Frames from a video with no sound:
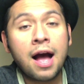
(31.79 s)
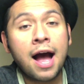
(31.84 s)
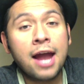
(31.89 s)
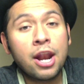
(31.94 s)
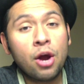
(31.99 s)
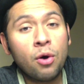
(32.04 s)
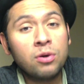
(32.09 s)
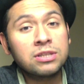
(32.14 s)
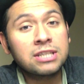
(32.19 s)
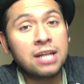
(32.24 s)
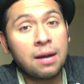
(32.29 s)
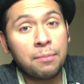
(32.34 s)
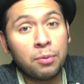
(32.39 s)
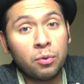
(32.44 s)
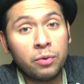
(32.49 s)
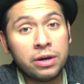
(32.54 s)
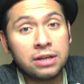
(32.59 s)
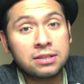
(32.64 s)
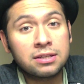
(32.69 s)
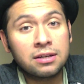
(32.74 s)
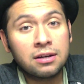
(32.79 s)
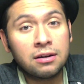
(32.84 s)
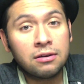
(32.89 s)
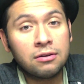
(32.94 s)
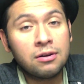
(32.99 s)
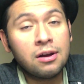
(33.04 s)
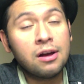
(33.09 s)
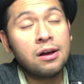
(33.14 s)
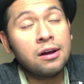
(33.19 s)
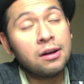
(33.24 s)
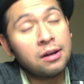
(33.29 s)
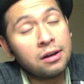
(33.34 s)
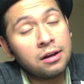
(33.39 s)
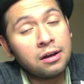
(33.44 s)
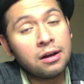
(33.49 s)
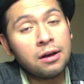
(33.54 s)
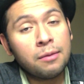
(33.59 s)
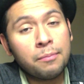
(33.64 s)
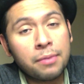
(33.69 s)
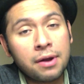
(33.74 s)
I know it was a couple weeks ago,
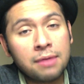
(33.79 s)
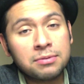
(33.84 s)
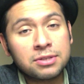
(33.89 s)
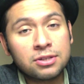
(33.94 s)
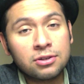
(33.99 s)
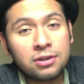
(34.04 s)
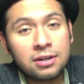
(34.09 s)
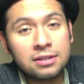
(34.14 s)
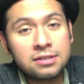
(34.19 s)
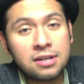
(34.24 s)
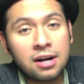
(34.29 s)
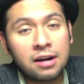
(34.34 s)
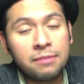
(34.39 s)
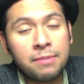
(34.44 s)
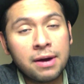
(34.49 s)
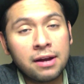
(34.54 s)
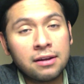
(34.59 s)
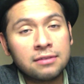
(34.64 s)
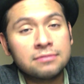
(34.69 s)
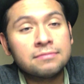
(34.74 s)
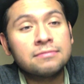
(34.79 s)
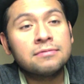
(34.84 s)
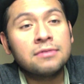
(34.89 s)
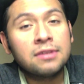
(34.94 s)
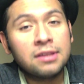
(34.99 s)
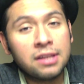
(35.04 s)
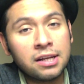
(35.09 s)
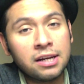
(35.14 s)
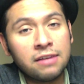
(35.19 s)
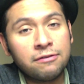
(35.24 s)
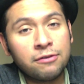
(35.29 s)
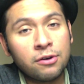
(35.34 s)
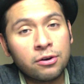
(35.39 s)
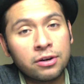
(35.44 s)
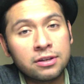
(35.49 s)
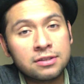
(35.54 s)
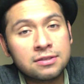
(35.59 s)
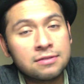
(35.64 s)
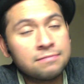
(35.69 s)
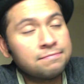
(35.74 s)
but I'm still going to talk about it. Lindy
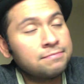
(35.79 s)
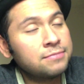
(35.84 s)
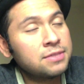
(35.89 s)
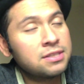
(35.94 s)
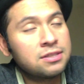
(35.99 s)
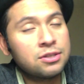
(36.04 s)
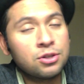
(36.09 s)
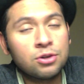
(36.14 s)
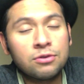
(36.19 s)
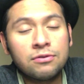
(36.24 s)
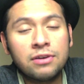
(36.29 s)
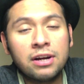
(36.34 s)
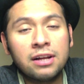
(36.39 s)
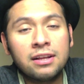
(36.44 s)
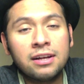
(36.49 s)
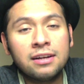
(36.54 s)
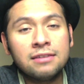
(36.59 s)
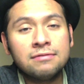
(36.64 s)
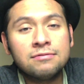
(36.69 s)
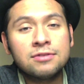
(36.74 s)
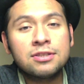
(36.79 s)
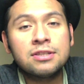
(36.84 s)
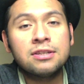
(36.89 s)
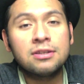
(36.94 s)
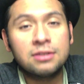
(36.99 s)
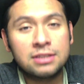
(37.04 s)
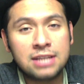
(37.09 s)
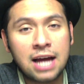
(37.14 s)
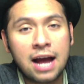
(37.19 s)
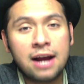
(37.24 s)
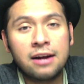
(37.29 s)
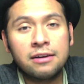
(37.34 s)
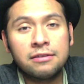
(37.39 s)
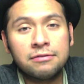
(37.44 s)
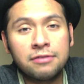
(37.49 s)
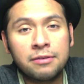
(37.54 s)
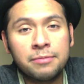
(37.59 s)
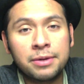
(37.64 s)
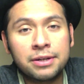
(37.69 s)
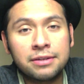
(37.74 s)
Focus. Still reeling, still
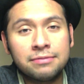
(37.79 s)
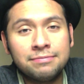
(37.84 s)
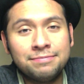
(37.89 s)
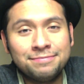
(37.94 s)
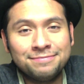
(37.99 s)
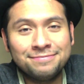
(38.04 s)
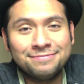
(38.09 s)
tired from it.